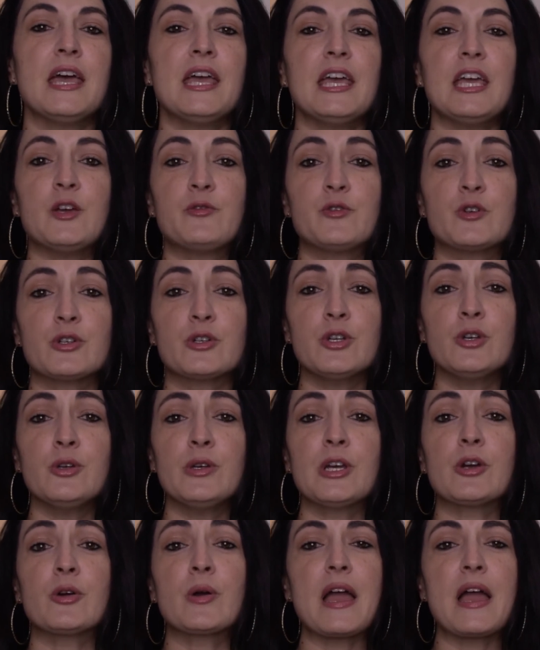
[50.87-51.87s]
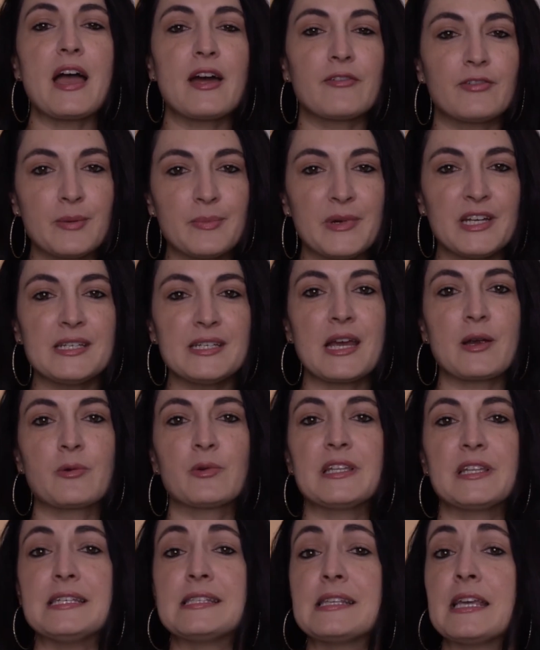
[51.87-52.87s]
If you're new here, every Monday I
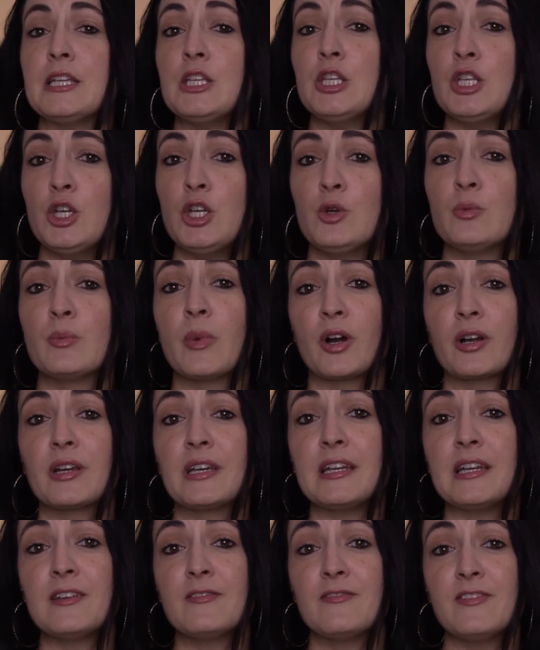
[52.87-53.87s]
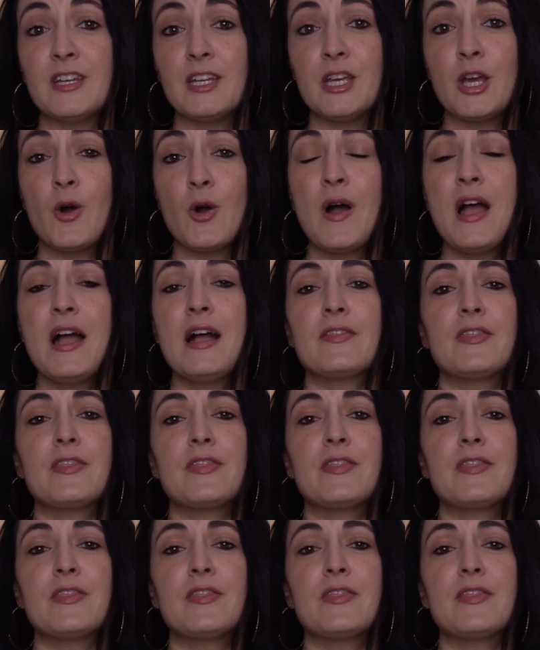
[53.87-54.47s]
release a new marketing video